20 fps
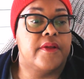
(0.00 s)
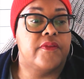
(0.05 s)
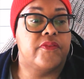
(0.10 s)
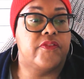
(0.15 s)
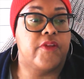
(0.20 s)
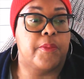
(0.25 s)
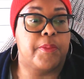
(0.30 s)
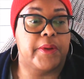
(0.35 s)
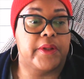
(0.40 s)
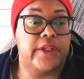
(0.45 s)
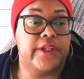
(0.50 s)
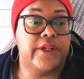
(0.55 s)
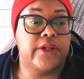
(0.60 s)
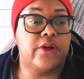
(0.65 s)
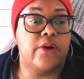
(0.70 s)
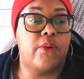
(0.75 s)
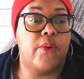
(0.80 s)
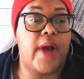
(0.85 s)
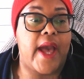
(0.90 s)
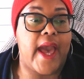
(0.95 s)
The
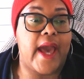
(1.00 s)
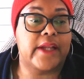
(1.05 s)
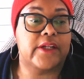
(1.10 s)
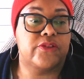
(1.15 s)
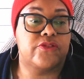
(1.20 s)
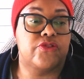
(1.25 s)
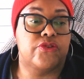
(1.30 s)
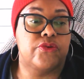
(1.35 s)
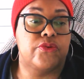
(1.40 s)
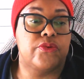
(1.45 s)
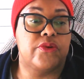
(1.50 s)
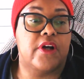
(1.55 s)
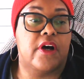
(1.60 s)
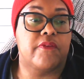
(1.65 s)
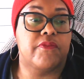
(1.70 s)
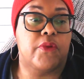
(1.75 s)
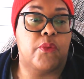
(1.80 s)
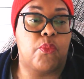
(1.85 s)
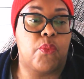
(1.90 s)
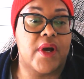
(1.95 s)
political attitude
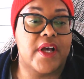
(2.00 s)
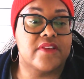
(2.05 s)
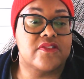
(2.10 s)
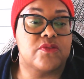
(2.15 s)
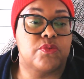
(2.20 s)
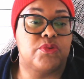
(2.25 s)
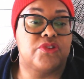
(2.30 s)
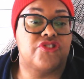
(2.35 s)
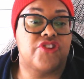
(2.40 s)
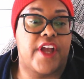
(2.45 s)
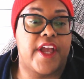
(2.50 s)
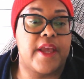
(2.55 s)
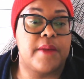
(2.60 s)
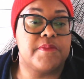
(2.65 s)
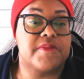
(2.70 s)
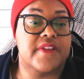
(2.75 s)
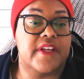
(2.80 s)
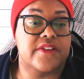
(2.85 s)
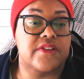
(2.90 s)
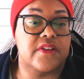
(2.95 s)
of the West, which
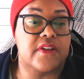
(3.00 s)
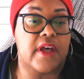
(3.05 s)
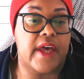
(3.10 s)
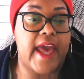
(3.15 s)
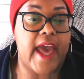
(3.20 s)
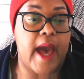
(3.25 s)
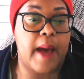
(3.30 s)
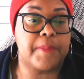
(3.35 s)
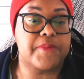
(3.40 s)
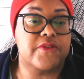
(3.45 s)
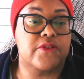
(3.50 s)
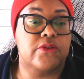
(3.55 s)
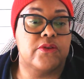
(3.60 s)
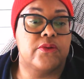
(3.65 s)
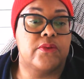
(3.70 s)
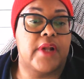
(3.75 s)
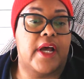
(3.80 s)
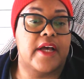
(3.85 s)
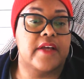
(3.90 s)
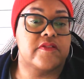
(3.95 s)
aims at the
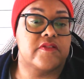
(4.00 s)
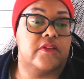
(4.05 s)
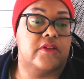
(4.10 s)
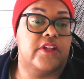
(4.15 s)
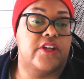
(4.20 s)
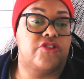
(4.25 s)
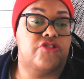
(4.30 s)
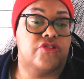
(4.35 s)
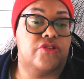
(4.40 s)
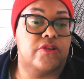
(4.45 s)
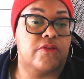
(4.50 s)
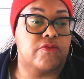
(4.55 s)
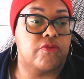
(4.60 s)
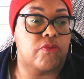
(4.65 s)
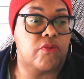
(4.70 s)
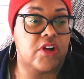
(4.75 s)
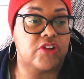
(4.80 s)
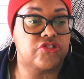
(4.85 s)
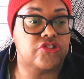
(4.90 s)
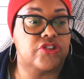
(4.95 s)
absolute isolation of
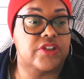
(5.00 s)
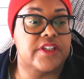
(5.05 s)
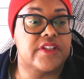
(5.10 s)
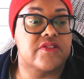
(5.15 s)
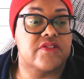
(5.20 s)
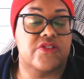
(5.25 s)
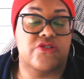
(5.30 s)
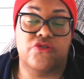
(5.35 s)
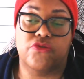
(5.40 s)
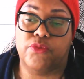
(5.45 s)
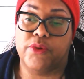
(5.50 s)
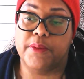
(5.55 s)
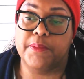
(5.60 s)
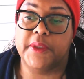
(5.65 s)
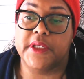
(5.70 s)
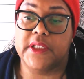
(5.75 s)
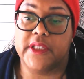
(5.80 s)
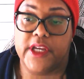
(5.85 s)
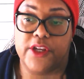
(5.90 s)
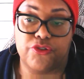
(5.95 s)
Russia, is
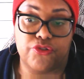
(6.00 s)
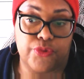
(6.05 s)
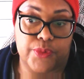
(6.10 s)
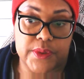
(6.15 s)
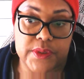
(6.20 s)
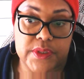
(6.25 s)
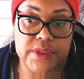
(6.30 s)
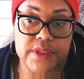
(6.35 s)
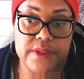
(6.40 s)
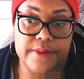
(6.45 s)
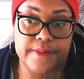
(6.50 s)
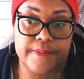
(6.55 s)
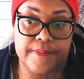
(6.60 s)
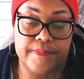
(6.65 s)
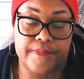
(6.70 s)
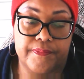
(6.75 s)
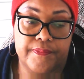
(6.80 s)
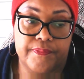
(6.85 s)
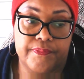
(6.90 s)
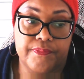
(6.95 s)
extremely dangerous.
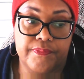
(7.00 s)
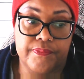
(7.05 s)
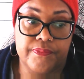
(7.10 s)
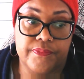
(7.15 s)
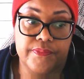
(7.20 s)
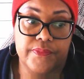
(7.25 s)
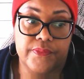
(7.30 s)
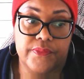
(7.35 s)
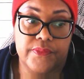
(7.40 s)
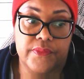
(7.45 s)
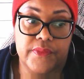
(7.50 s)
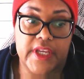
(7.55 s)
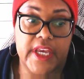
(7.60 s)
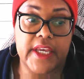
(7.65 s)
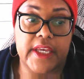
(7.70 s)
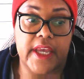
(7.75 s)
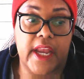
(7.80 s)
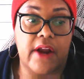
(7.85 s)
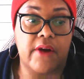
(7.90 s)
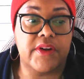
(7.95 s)

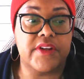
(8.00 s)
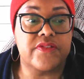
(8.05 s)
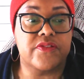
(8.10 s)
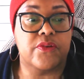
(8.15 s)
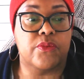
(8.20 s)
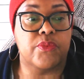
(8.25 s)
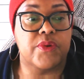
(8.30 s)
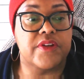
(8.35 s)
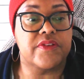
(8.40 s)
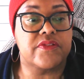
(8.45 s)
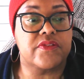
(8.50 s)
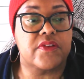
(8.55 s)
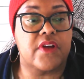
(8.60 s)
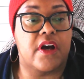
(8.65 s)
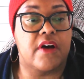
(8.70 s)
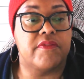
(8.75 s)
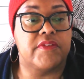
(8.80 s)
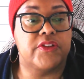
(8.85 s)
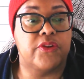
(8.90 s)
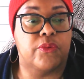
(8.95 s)
It carries the risk
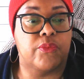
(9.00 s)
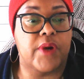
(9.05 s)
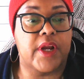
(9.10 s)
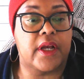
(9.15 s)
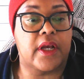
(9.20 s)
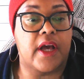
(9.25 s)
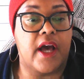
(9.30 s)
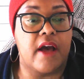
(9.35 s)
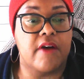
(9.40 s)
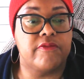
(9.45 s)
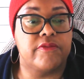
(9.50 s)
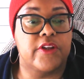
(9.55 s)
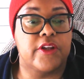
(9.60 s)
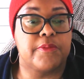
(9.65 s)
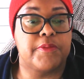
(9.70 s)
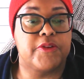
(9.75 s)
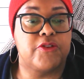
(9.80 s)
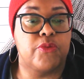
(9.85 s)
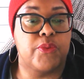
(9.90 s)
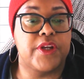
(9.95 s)
of a direct
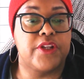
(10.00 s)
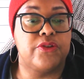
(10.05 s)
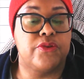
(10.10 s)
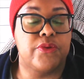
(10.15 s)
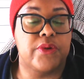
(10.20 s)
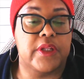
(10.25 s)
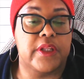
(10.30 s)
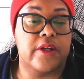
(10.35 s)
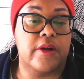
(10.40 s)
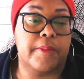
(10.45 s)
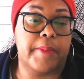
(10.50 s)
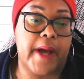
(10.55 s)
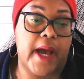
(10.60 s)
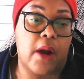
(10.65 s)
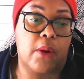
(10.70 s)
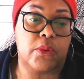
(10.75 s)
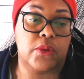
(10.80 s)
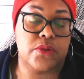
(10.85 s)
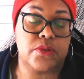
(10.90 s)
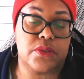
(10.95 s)
conflict between nuclear
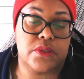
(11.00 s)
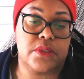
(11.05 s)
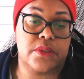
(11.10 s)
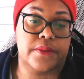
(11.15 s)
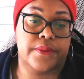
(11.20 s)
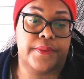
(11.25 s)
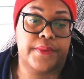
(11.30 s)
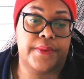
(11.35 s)
powers.